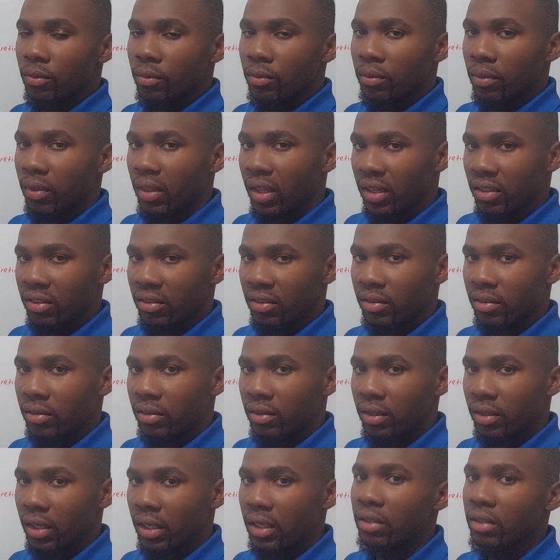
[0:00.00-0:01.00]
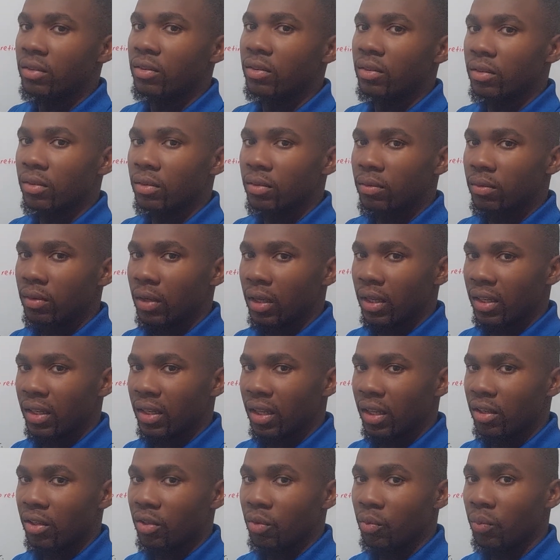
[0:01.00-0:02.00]
This is
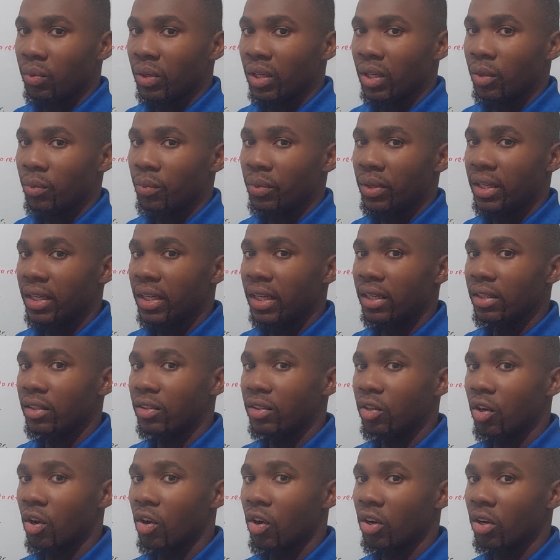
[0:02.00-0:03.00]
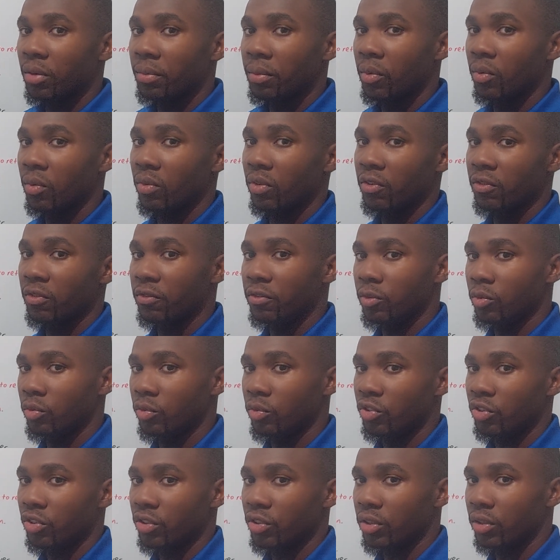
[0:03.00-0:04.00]
another way we can talk about the
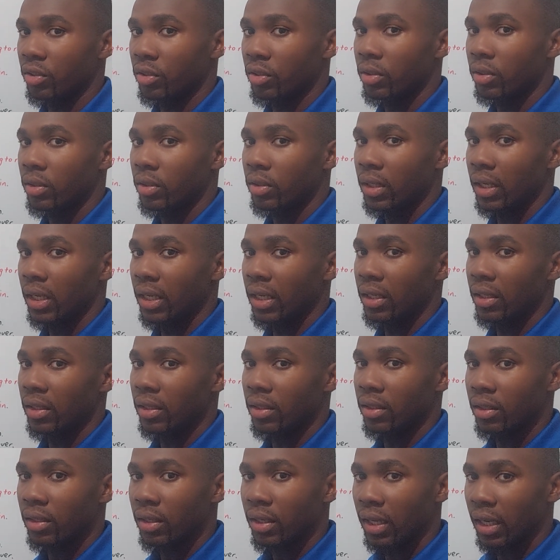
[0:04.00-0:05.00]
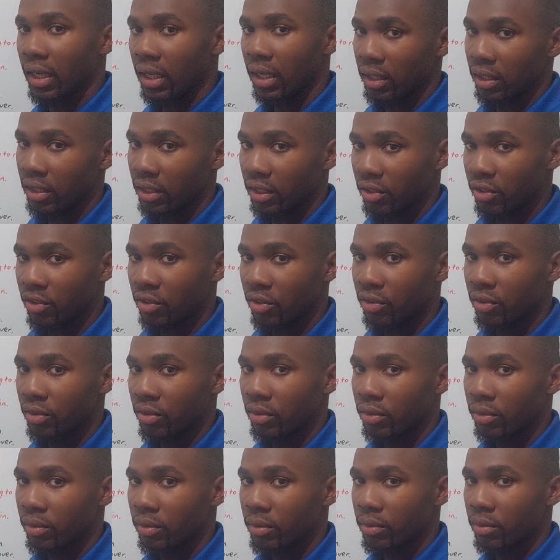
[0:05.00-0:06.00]
future in English,
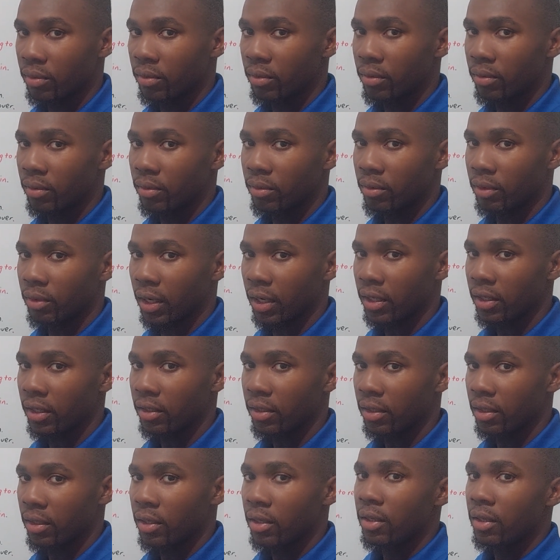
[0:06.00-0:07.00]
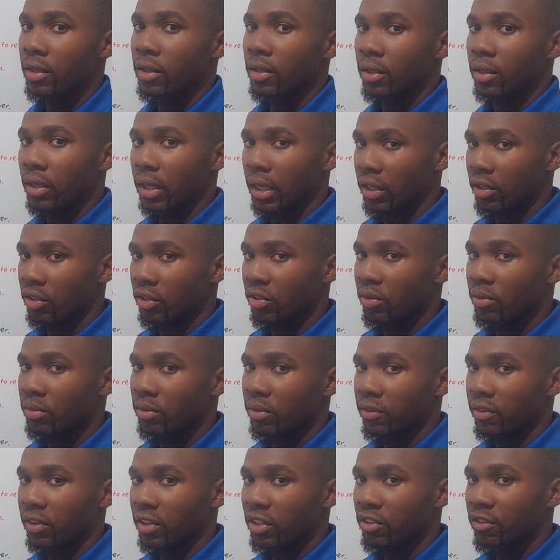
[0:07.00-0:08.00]
right? In
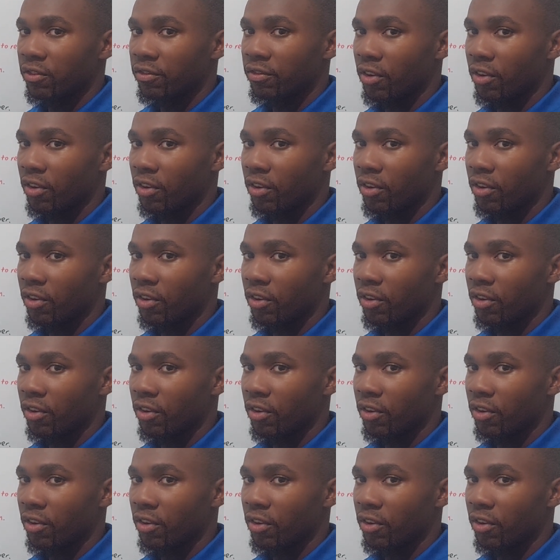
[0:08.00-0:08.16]
terms of its